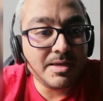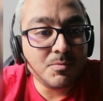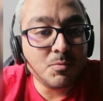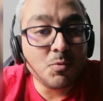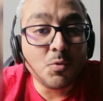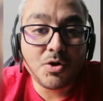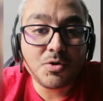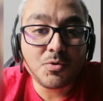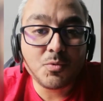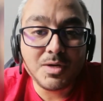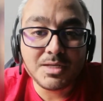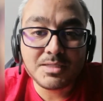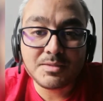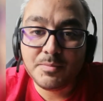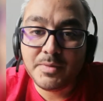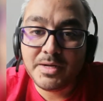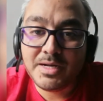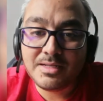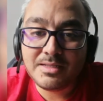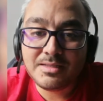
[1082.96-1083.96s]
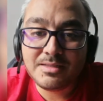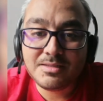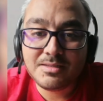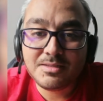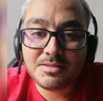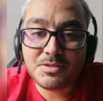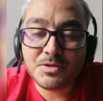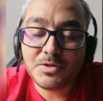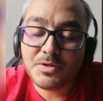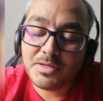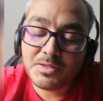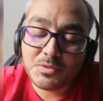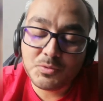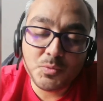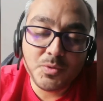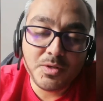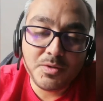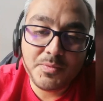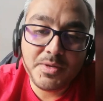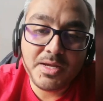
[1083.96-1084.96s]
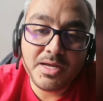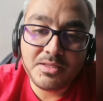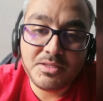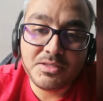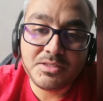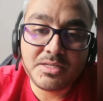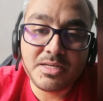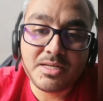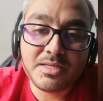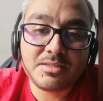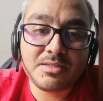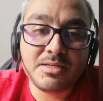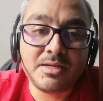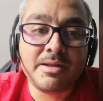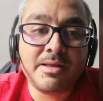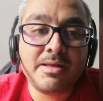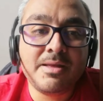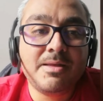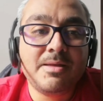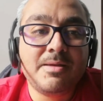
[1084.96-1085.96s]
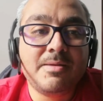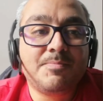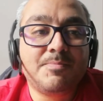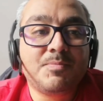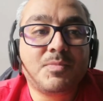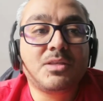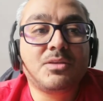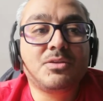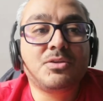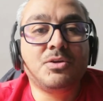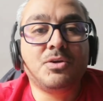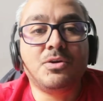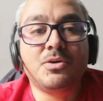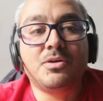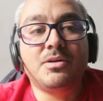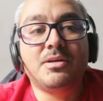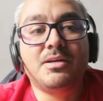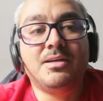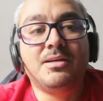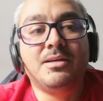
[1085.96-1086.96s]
work was bad, so it will be a disaster. So